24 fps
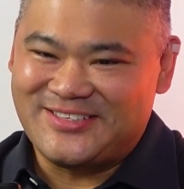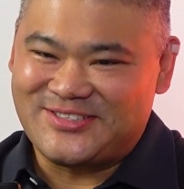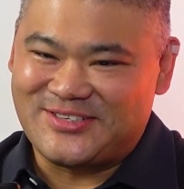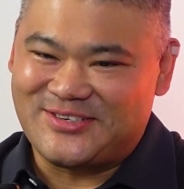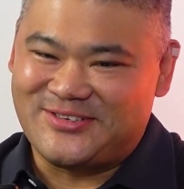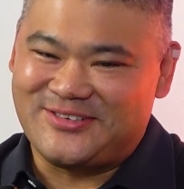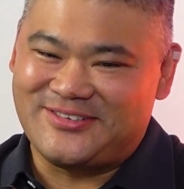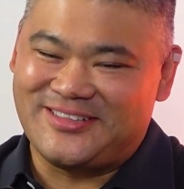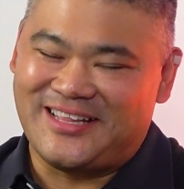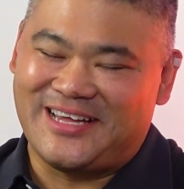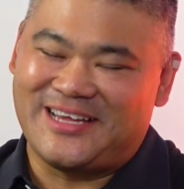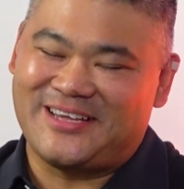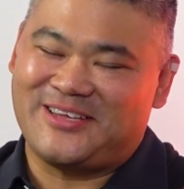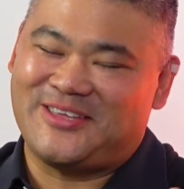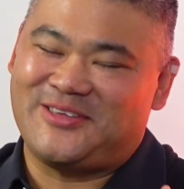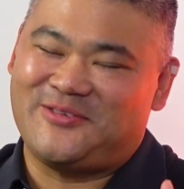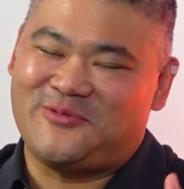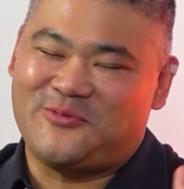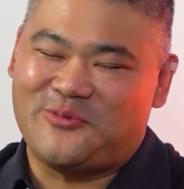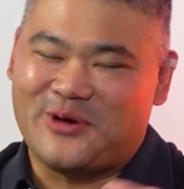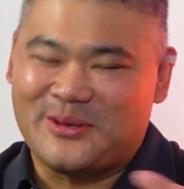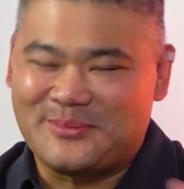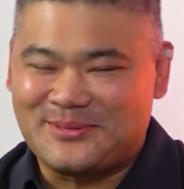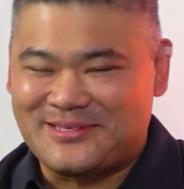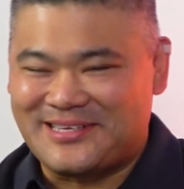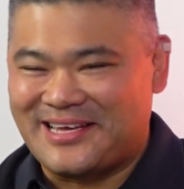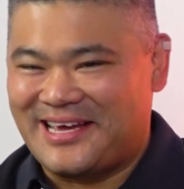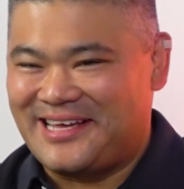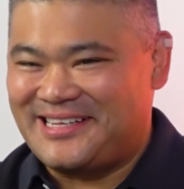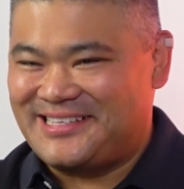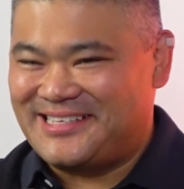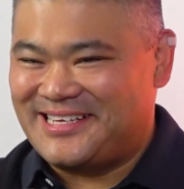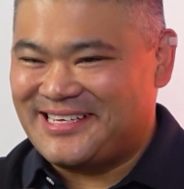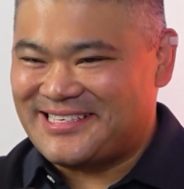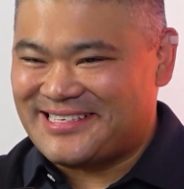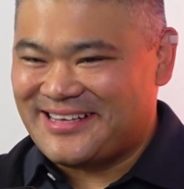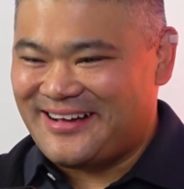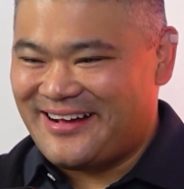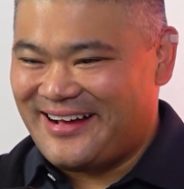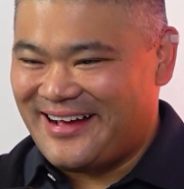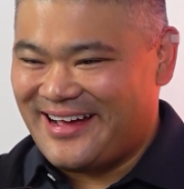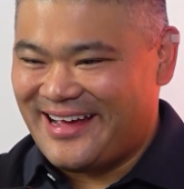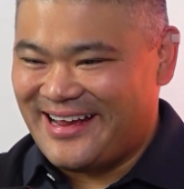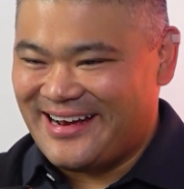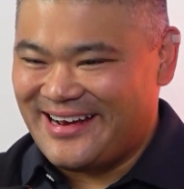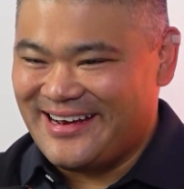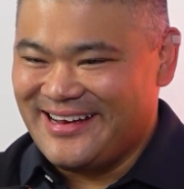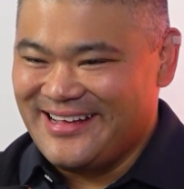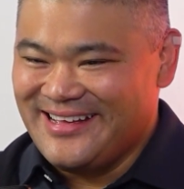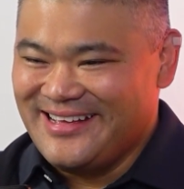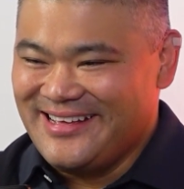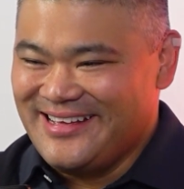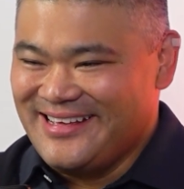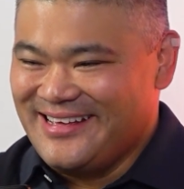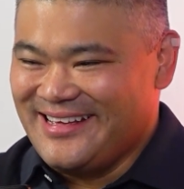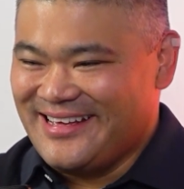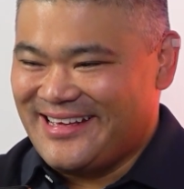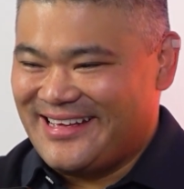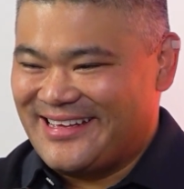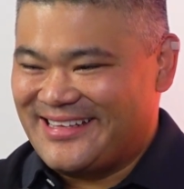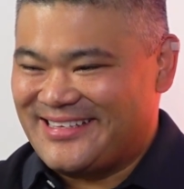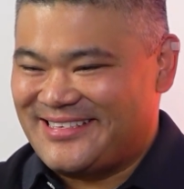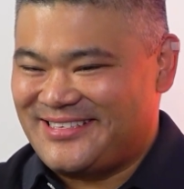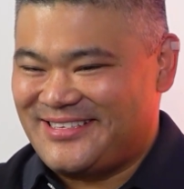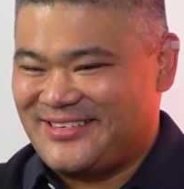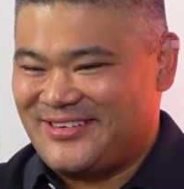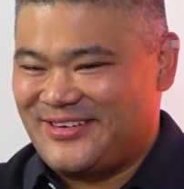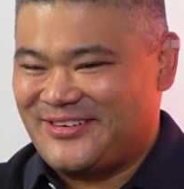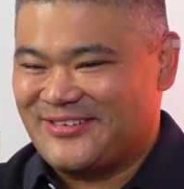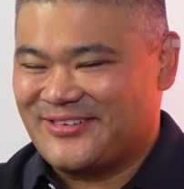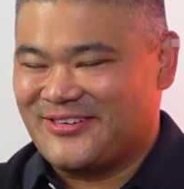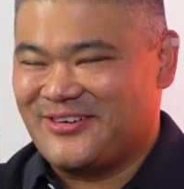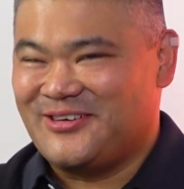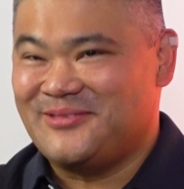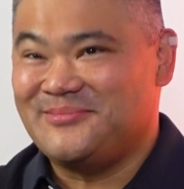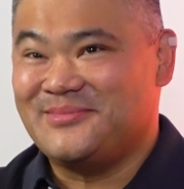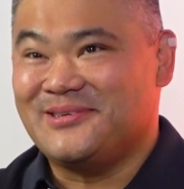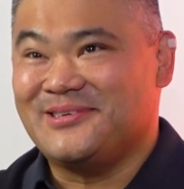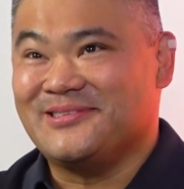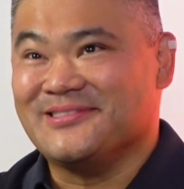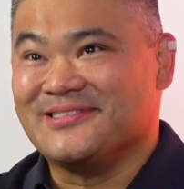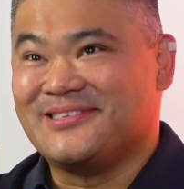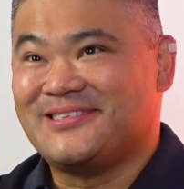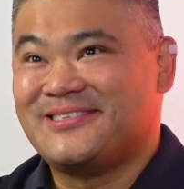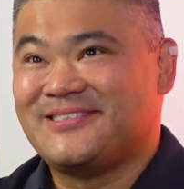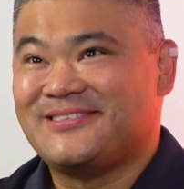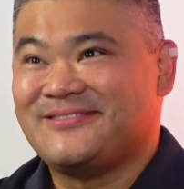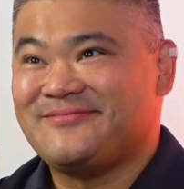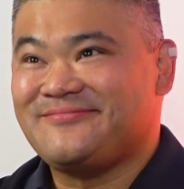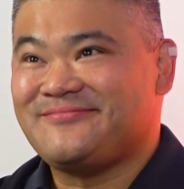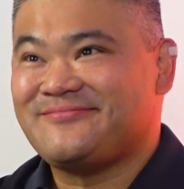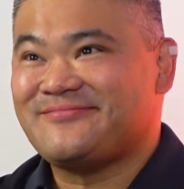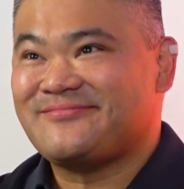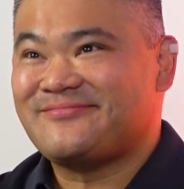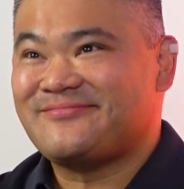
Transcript: So like website design is, you're almost